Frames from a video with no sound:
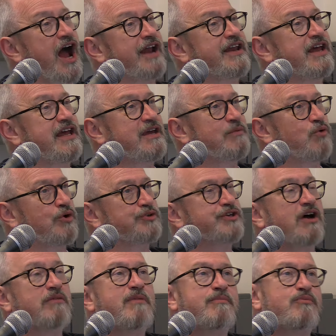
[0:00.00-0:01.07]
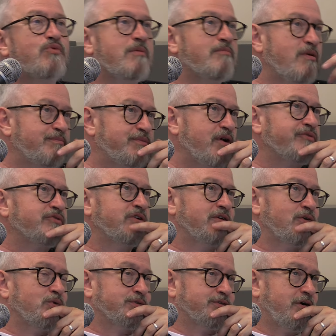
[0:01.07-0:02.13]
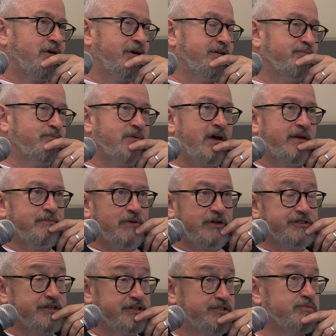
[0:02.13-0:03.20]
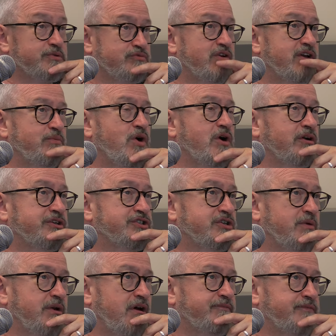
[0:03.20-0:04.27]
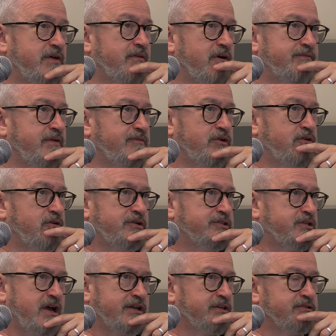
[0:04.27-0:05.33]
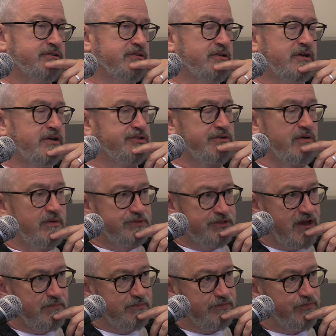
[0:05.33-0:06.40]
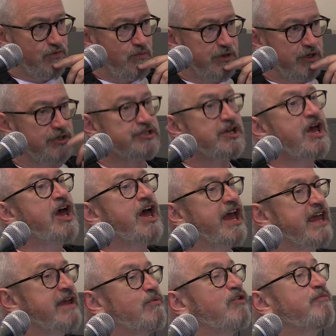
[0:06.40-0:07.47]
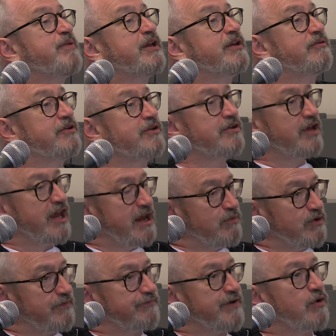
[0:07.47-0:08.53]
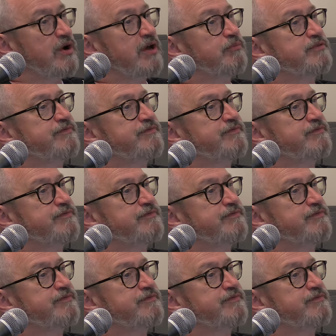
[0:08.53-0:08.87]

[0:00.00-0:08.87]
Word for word: and he was. I remember when my brother-in-law died, and, and my sister was really worried. She went, "I've never, I've never heard dad." so upset before because he would have been he would have felt it